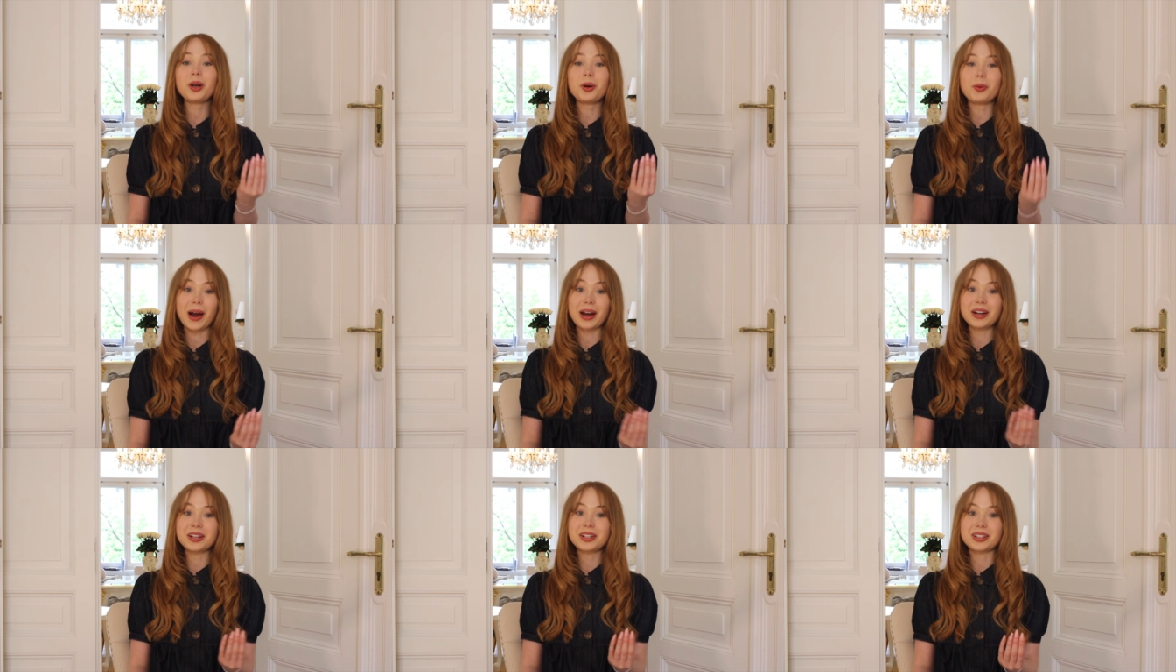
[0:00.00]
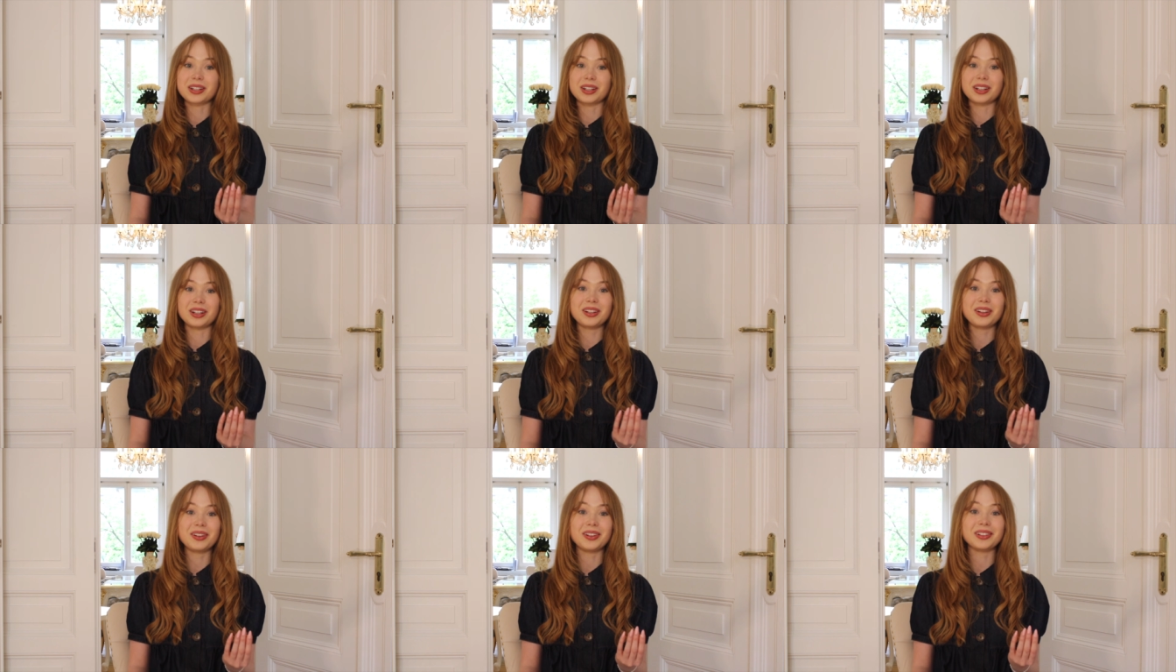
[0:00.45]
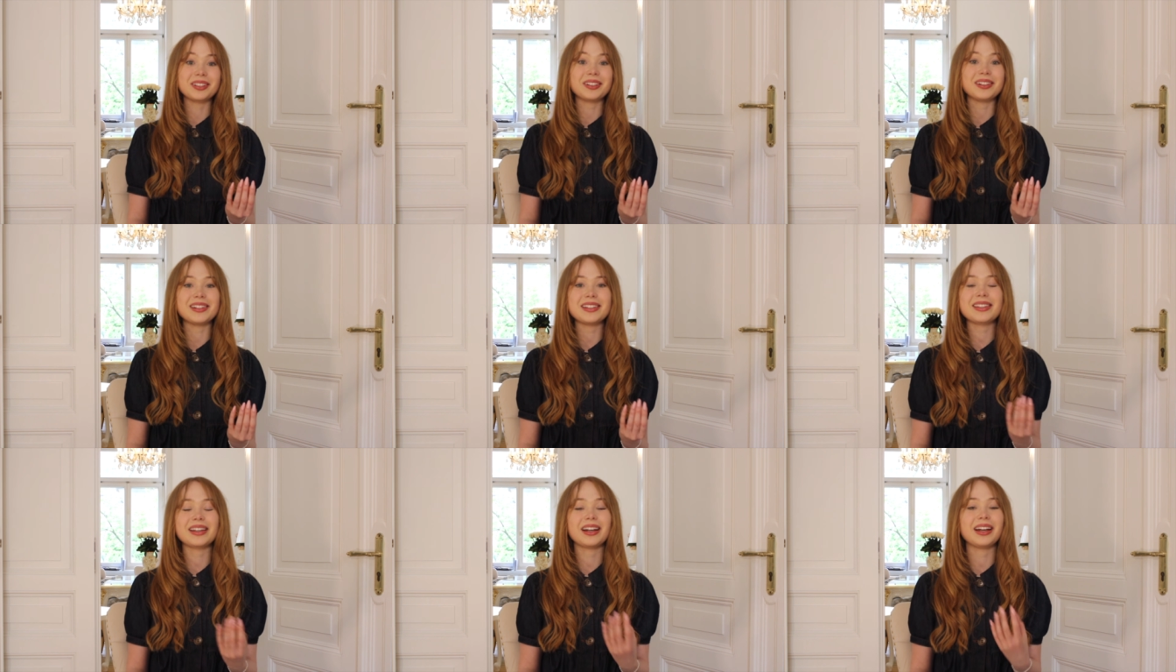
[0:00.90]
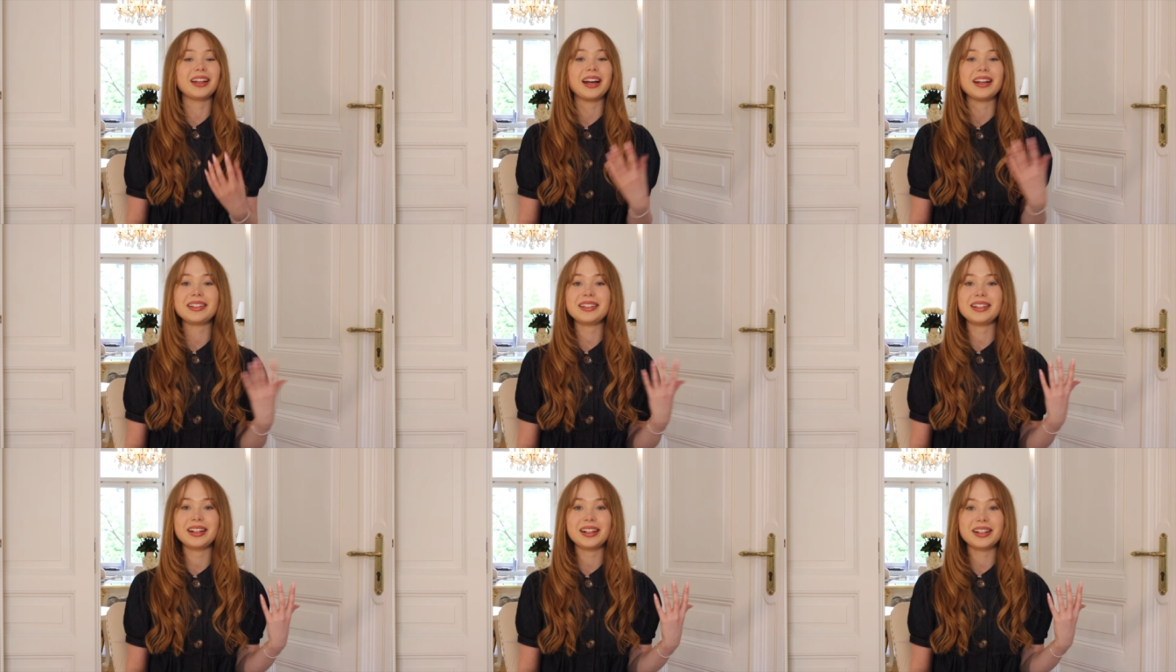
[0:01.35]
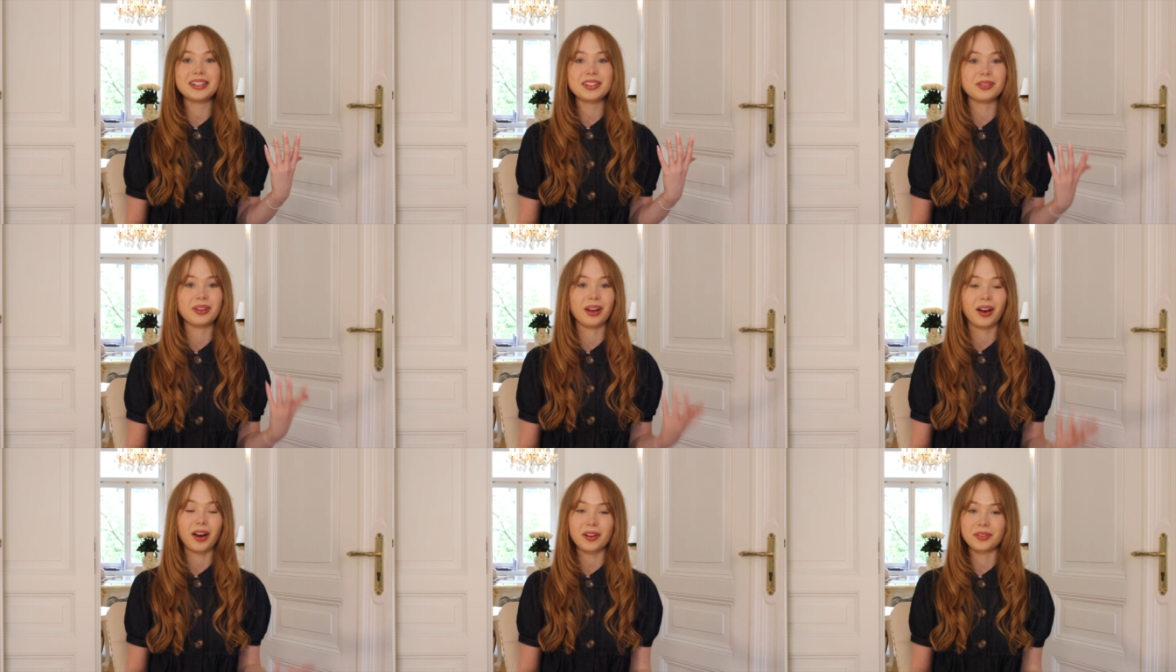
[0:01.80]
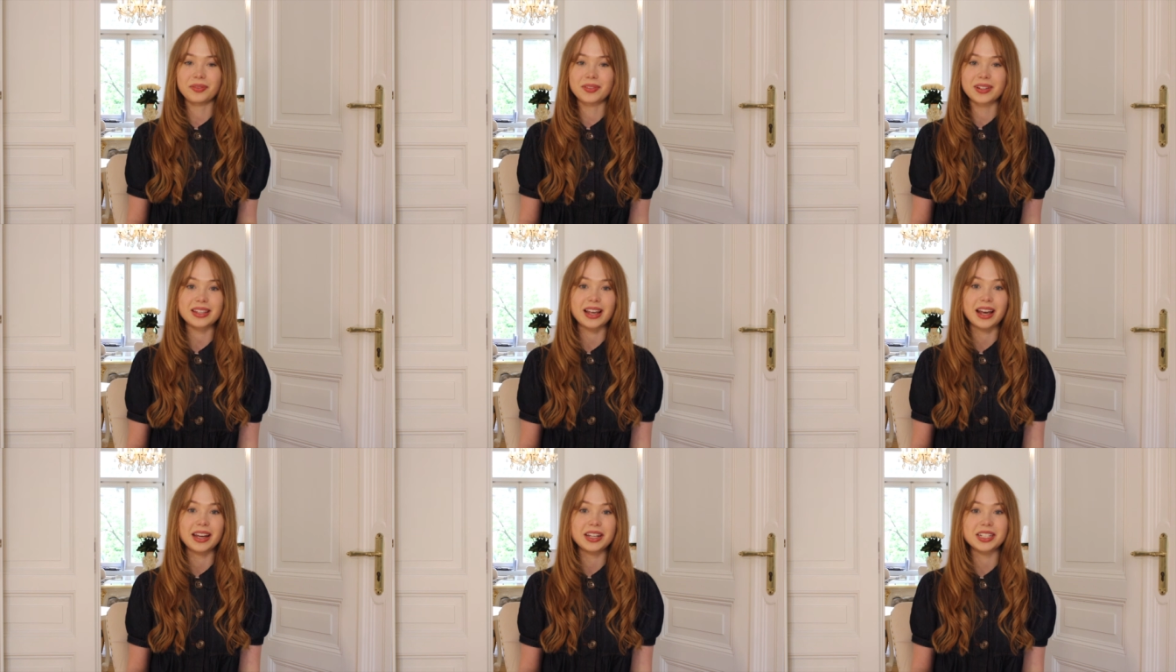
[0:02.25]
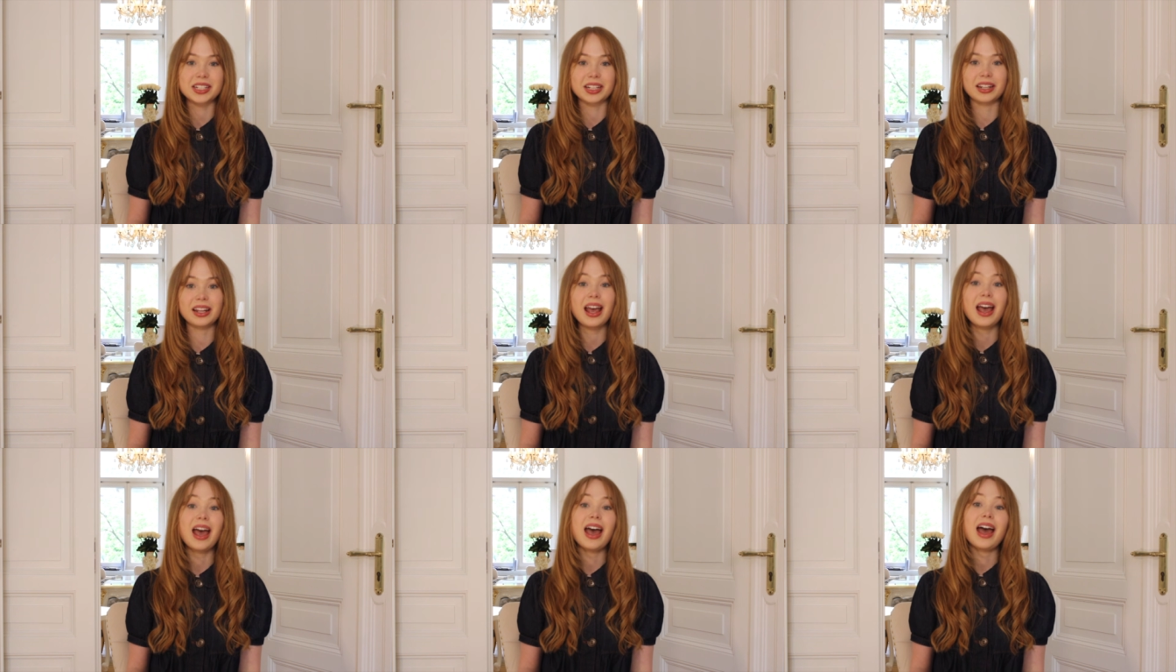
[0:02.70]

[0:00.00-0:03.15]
question or tossing an idea into the conversation,